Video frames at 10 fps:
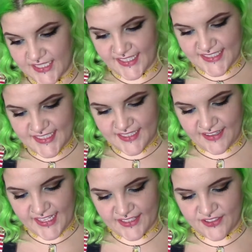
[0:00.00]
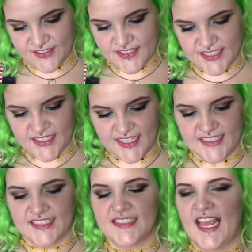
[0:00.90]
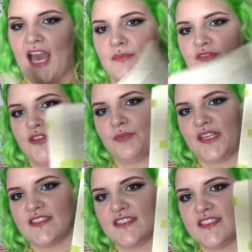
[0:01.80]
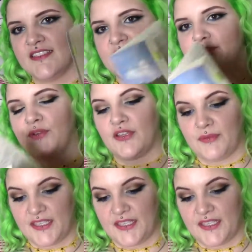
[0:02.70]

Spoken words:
And I did, like, you can see that I did tab a few places in this book,